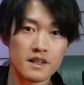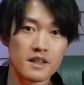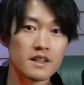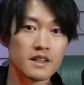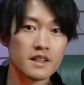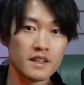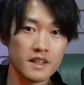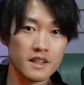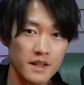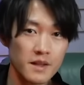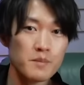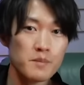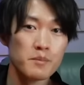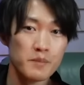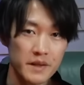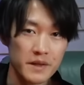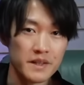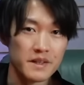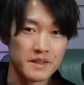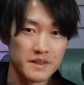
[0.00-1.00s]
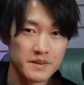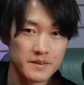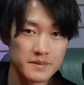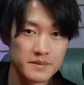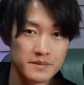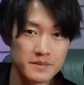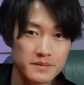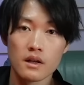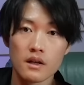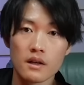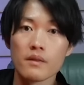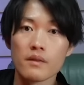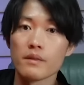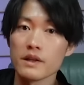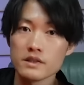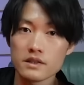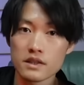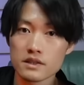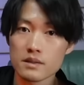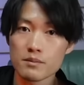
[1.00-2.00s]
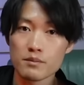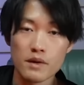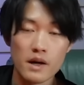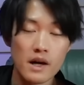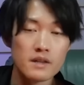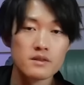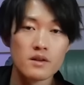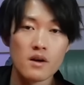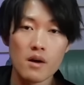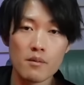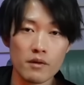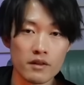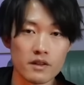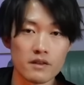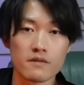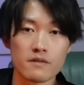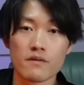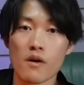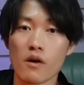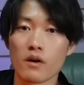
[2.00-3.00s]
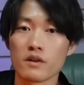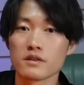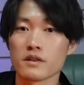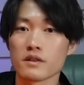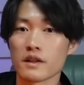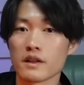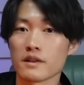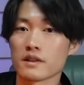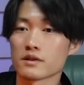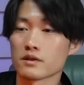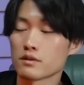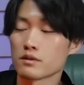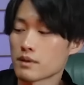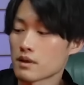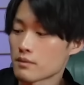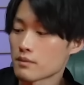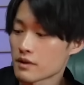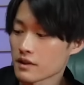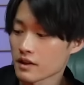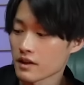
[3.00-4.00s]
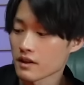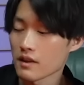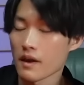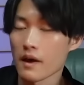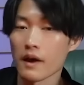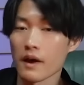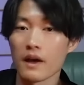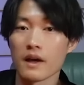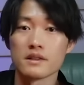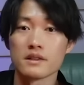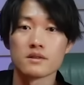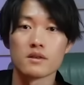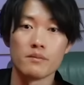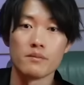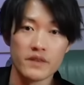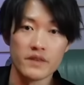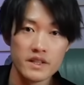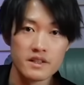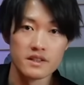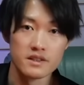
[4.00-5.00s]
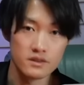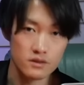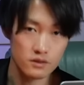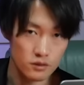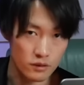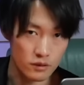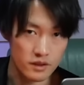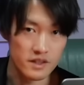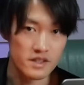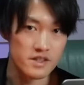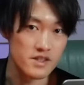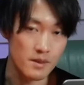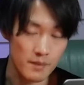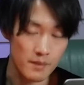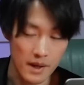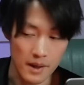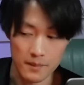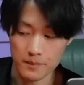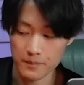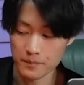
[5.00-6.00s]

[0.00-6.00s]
Kirin beer. This is a brand commonly found in the supermarket and convenience store in Japan.